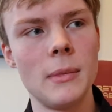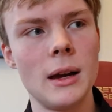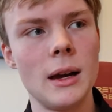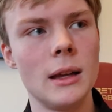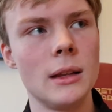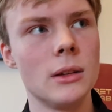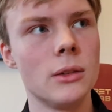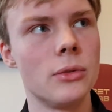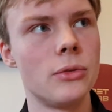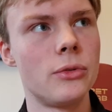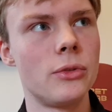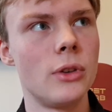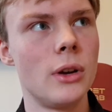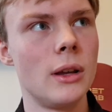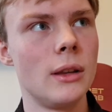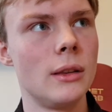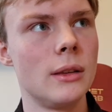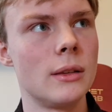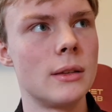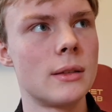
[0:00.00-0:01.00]
had a
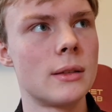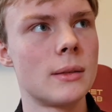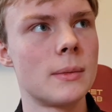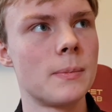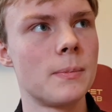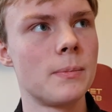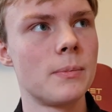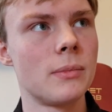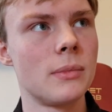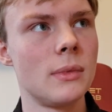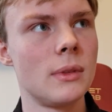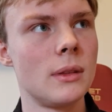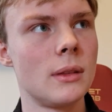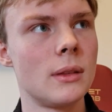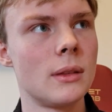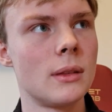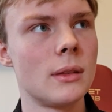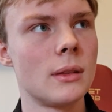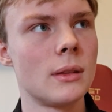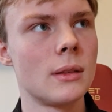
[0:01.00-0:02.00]
friend
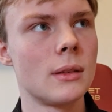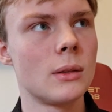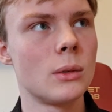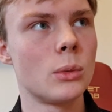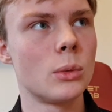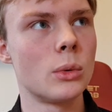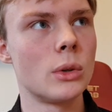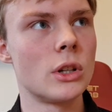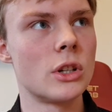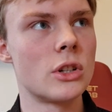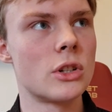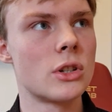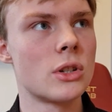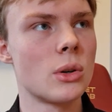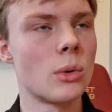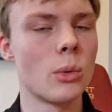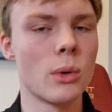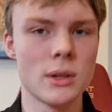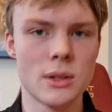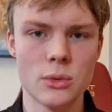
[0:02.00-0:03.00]
which
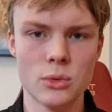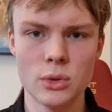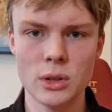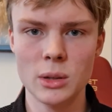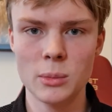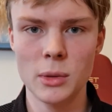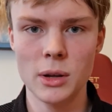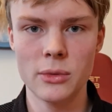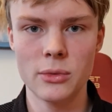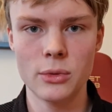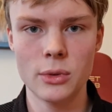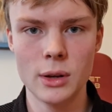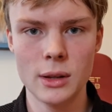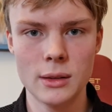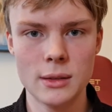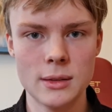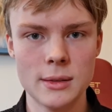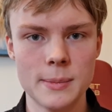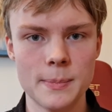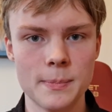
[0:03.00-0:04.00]
wasn't really my friend.